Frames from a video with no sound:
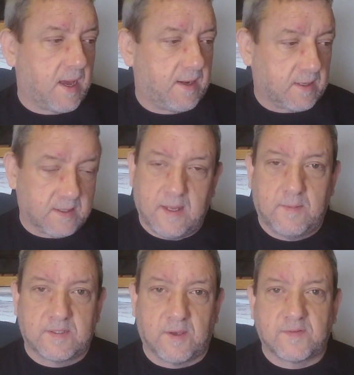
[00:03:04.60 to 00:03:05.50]
and I can hear
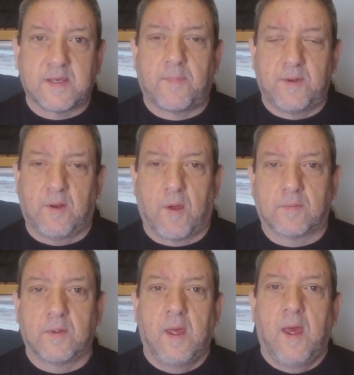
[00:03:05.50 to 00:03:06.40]
myself tapping along.
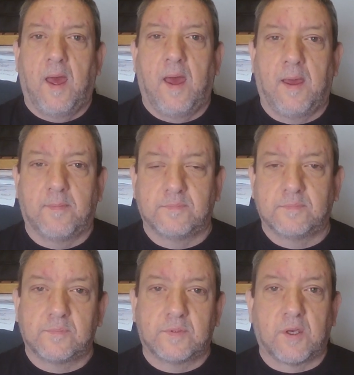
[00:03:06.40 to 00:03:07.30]

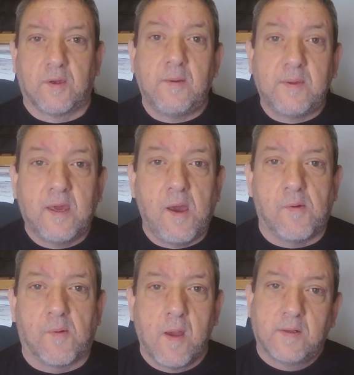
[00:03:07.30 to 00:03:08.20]
So here we go.